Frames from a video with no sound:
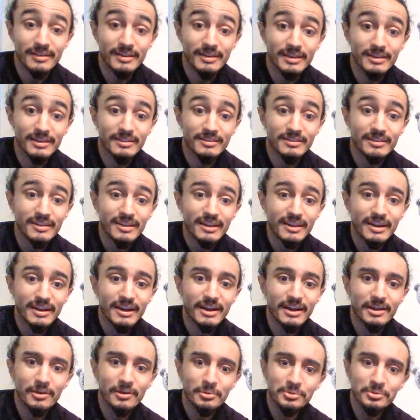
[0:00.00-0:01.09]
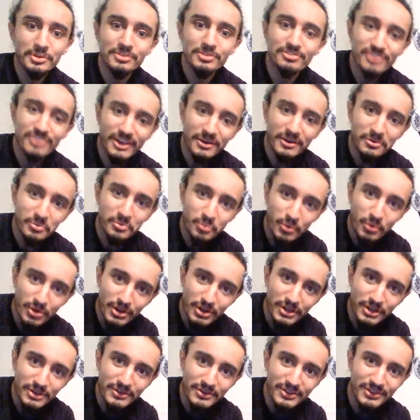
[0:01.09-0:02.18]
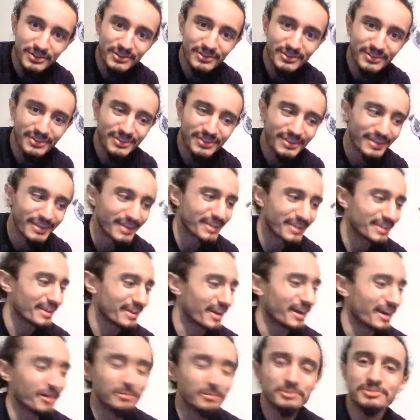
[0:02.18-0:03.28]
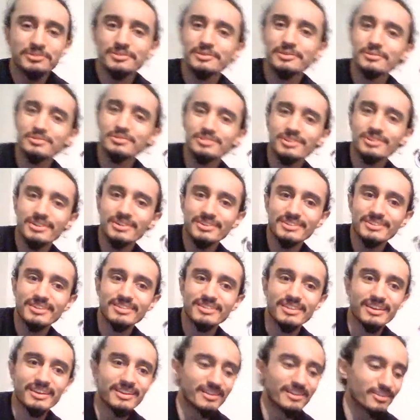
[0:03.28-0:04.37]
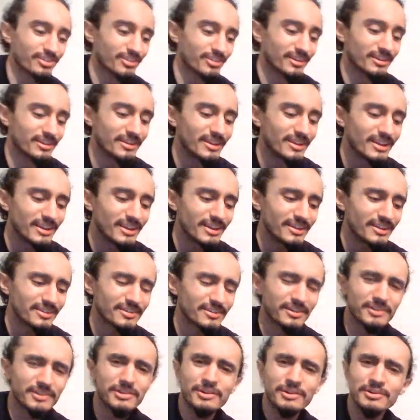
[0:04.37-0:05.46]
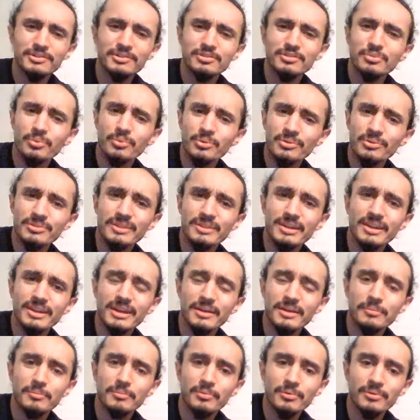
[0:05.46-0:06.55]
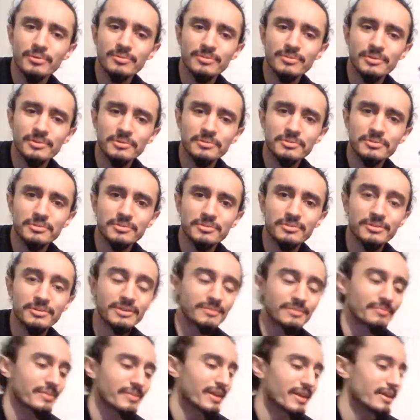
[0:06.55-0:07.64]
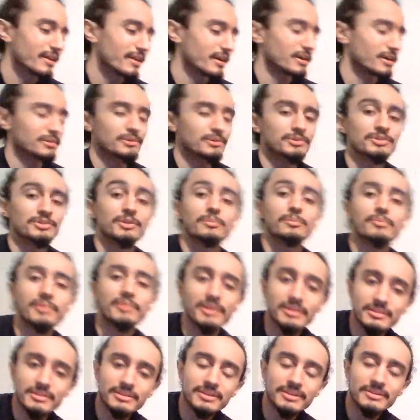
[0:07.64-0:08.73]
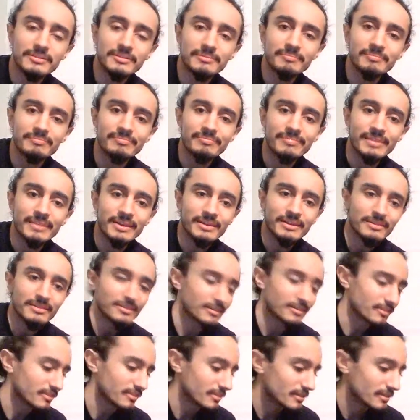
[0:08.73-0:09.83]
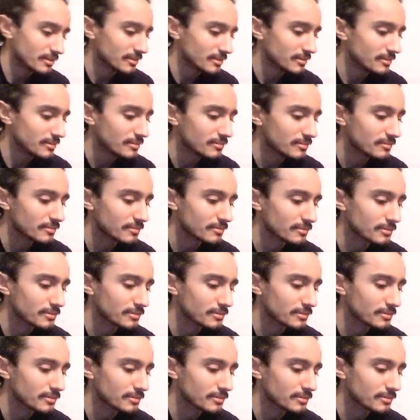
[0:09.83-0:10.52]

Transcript: And I only found one. And I was so shocked at that. I thought, I could have sworn that I had more of those. So I looked on Bricklink to see,